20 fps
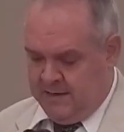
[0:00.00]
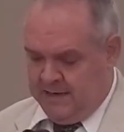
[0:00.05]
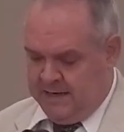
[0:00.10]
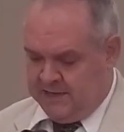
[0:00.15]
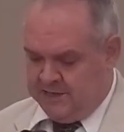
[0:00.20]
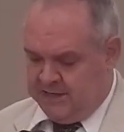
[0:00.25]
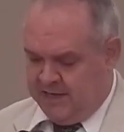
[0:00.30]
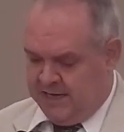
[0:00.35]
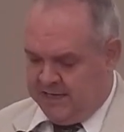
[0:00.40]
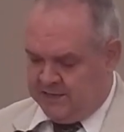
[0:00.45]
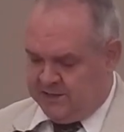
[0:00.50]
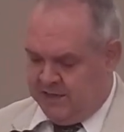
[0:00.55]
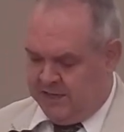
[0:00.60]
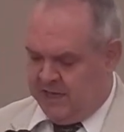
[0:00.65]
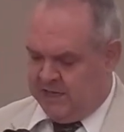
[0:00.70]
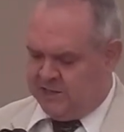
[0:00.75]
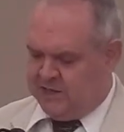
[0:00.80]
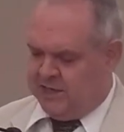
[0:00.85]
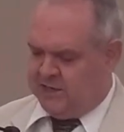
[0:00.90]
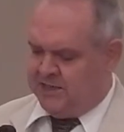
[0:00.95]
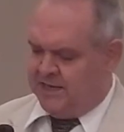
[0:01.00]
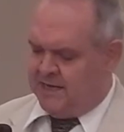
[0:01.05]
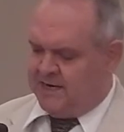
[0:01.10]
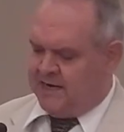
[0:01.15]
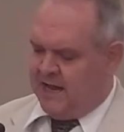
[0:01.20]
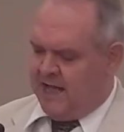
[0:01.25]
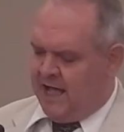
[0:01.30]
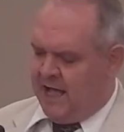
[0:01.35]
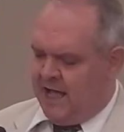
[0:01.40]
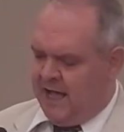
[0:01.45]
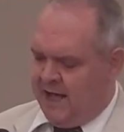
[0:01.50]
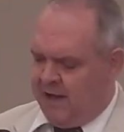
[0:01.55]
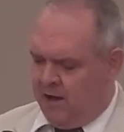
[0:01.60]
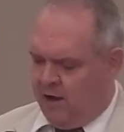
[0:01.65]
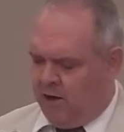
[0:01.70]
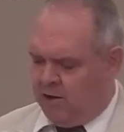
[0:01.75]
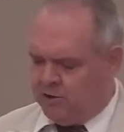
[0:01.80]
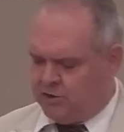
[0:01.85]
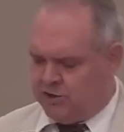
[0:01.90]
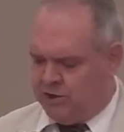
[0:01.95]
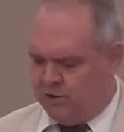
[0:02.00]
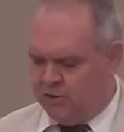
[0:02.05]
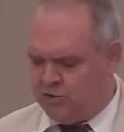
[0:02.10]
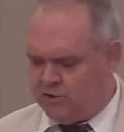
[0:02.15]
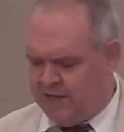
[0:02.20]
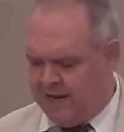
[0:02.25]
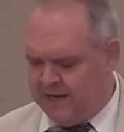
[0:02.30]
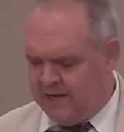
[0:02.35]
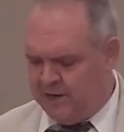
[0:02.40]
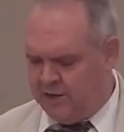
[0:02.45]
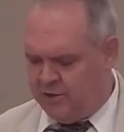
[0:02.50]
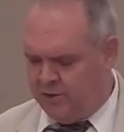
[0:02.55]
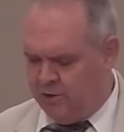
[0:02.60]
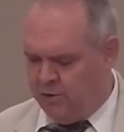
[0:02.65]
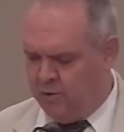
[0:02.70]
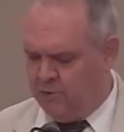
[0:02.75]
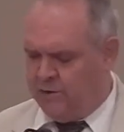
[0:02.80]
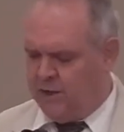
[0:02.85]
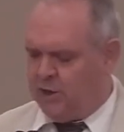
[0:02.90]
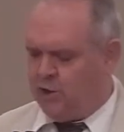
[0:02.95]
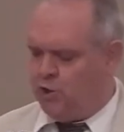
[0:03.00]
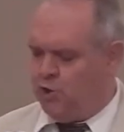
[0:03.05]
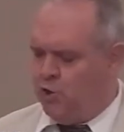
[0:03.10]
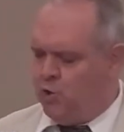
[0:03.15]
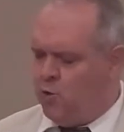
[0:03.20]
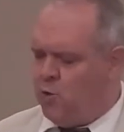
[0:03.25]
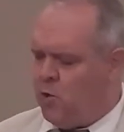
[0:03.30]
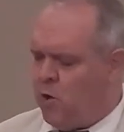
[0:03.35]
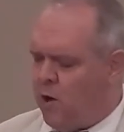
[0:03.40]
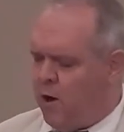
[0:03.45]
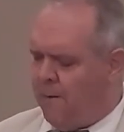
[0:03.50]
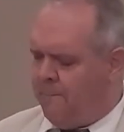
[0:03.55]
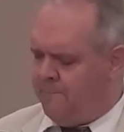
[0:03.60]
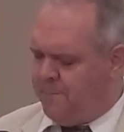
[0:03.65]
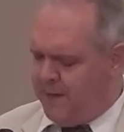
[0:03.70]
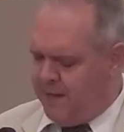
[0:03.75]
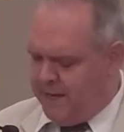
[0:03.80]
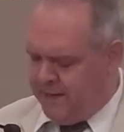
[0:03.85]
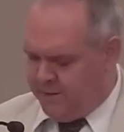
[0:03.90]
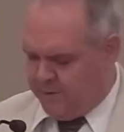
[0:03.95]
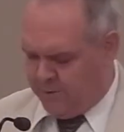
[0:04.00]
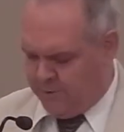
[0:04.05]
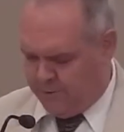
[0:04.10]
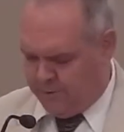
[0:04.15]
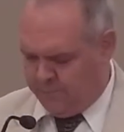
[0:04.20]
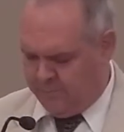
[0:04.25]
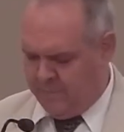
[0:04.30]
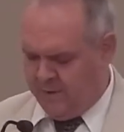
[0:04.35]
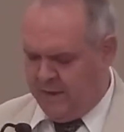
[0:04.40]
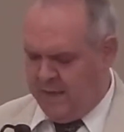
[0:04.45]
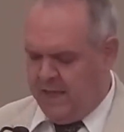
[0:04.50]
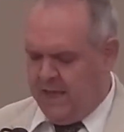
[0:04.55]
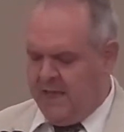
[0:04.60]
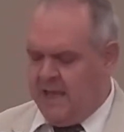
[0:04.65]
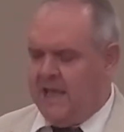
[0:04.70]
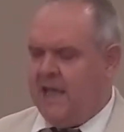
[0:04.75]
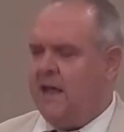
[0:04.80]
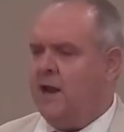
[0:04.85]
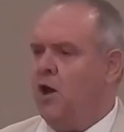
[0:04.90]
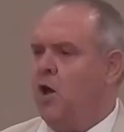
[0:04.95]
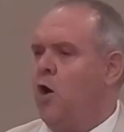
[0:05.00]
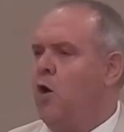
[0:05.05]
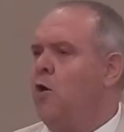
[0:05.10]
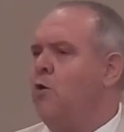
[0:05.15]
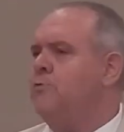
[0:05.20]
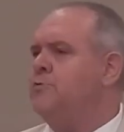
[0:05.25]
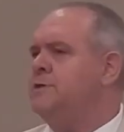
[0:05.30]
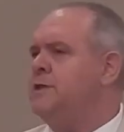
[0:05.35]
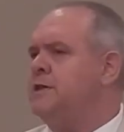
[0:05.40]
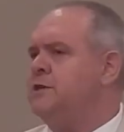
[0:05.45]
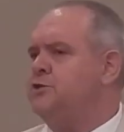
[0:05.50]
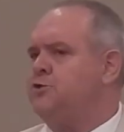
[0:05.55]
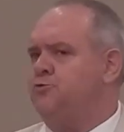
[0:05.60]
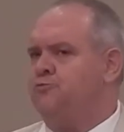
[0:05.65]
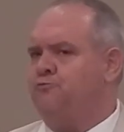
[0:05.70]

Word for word: he says this He said, And I also say to you that you are Peter, and on this